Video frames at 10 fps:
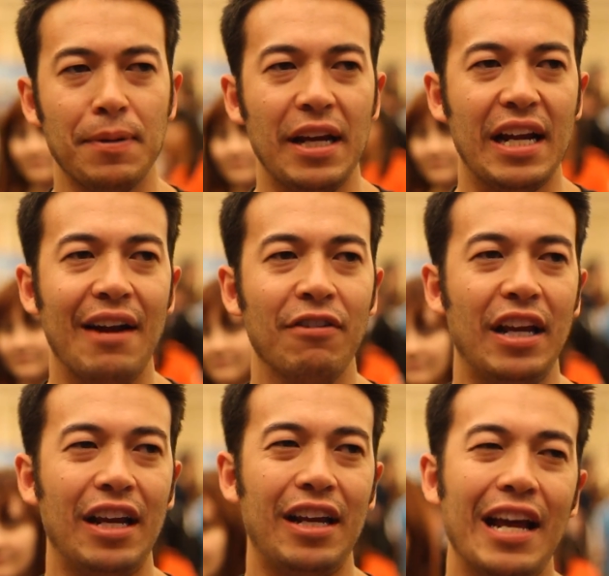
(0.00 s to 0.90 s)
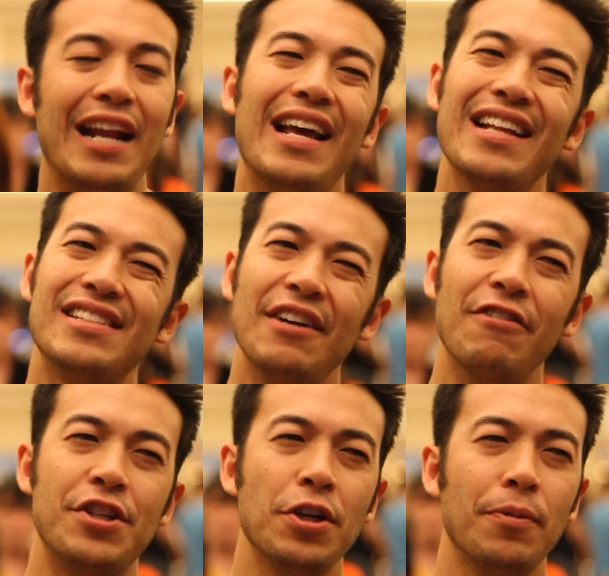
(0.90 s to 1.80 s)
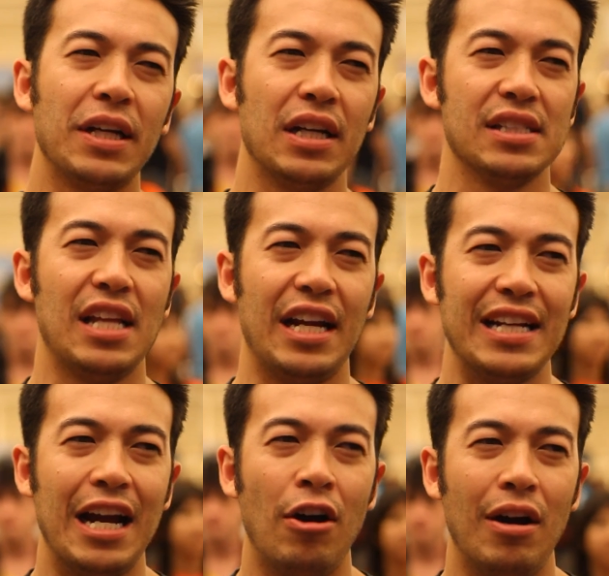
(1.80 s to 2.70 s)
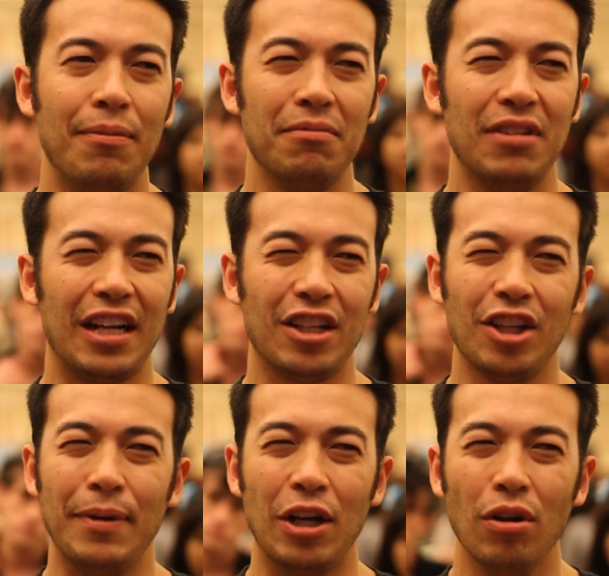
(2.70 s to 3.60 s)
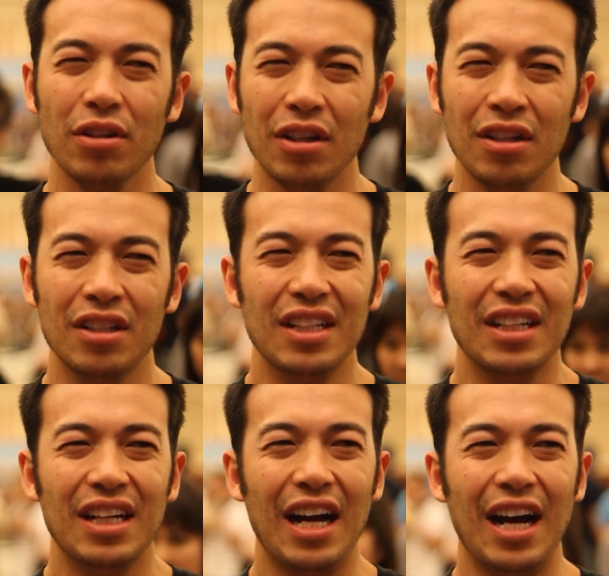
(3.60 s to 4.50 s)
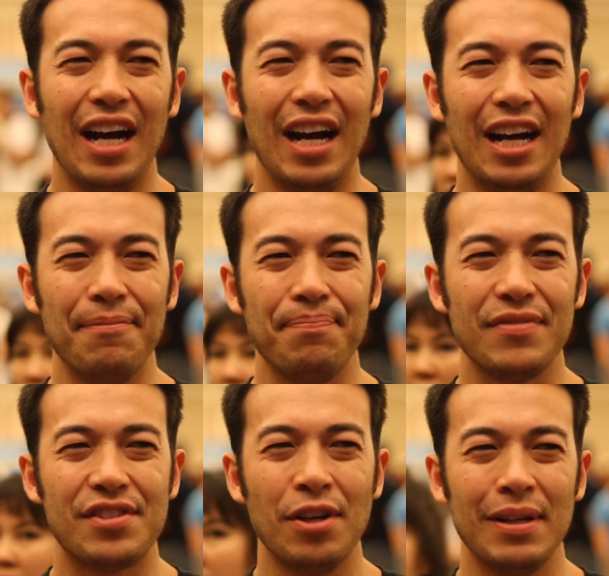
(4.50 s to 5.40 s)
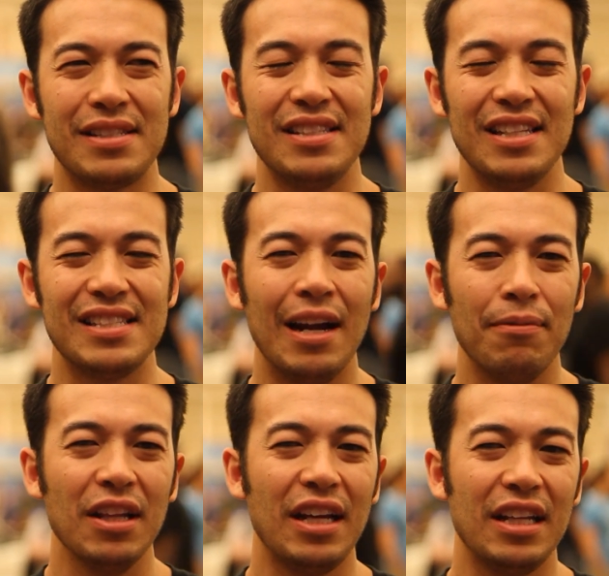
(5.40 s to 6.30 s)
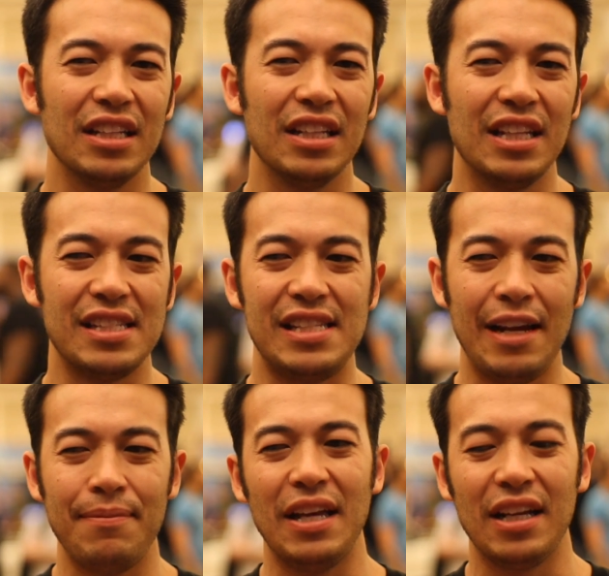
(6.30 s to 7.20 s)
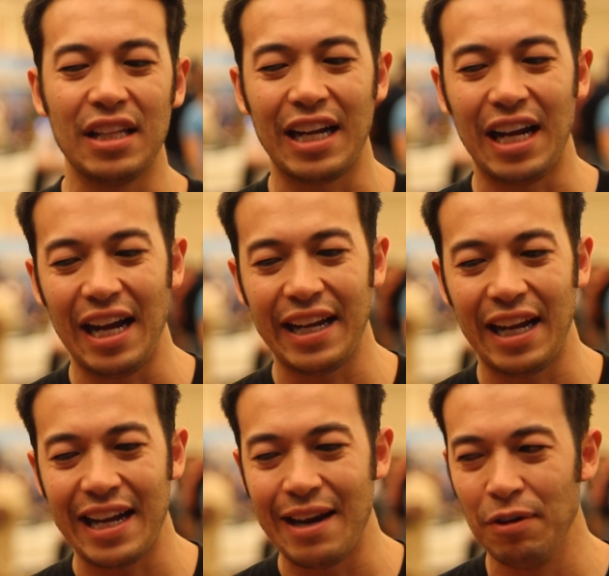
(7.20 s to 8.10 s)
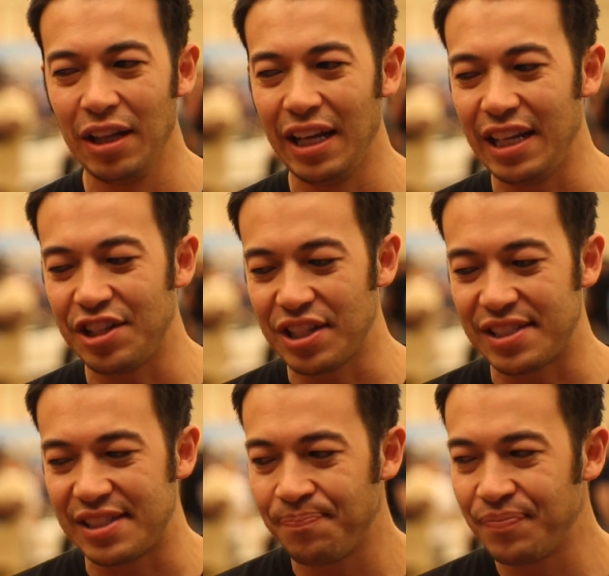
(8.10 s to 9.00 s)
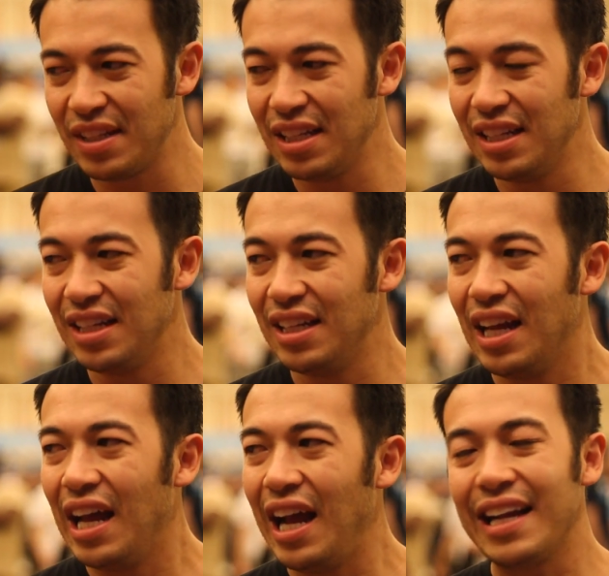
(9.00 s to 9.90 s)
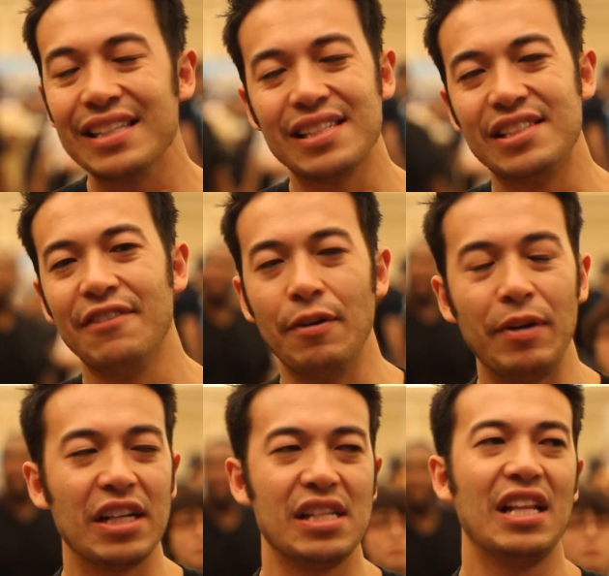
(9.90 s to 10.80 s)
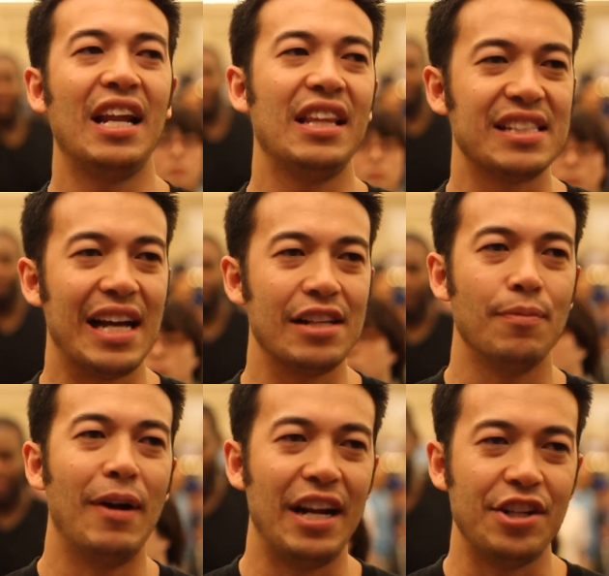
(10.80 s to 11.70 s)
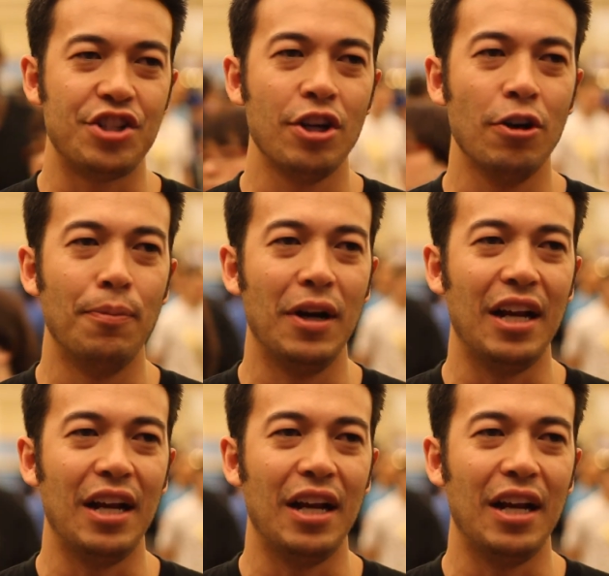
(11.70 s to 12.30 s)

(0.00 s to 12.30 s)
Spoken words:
playing heavily, and it's different too because like now I'm like a little bit older, so it's not really the same thing. Like I can't really just, I guess it's different because a lot of these guys are my age too,